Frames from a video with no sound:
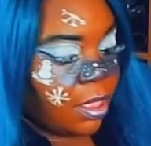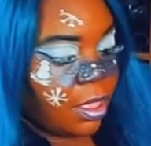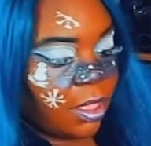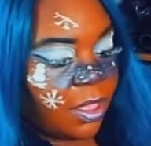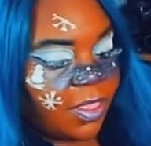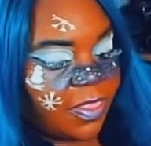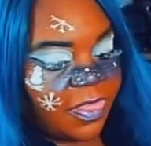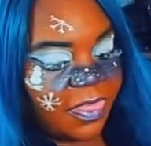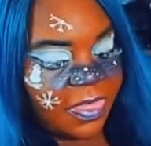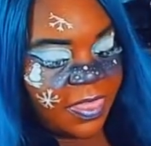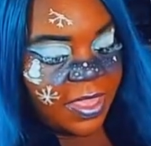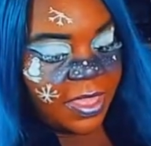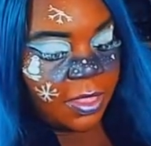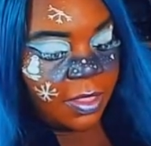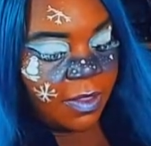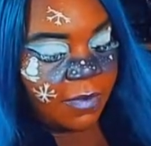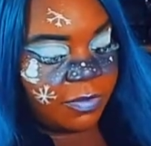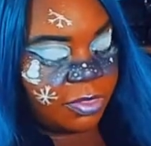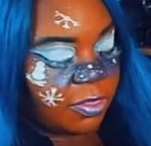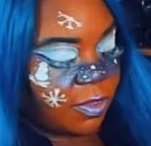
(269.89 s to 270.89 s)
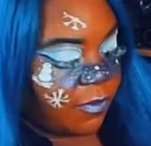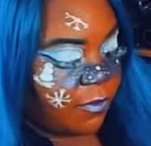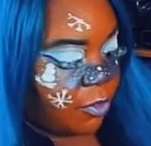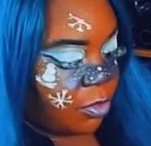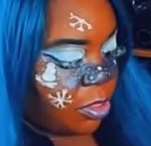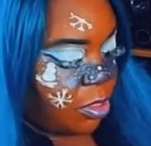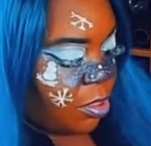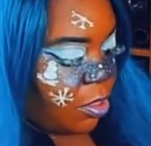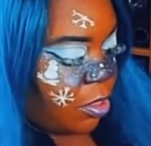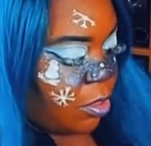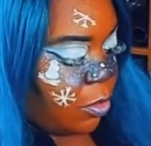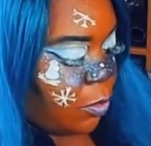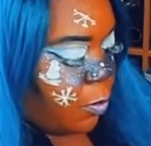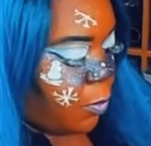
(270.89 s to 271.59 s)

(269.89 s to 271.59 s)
I've got two